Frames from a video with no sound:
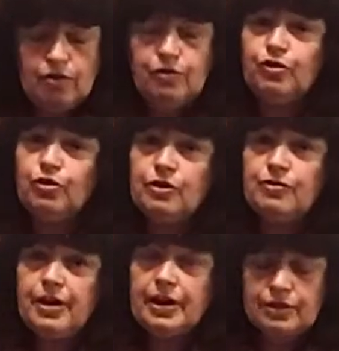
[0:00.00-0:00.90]
full of
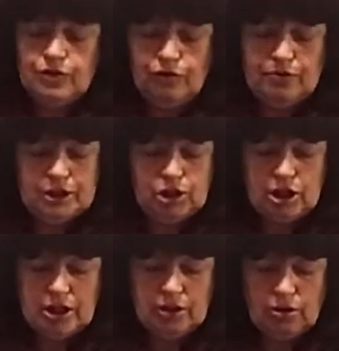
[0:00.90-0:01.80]
eggs from the
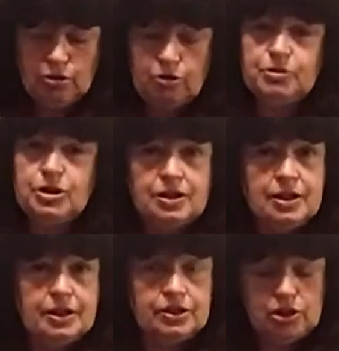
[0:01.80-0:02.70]
chicken coop to the
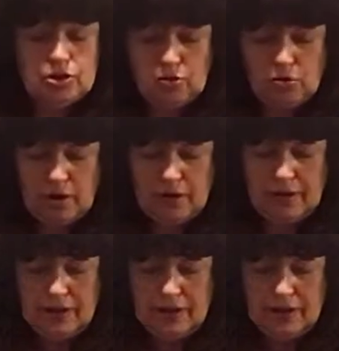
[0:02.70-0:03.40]
kitchen door.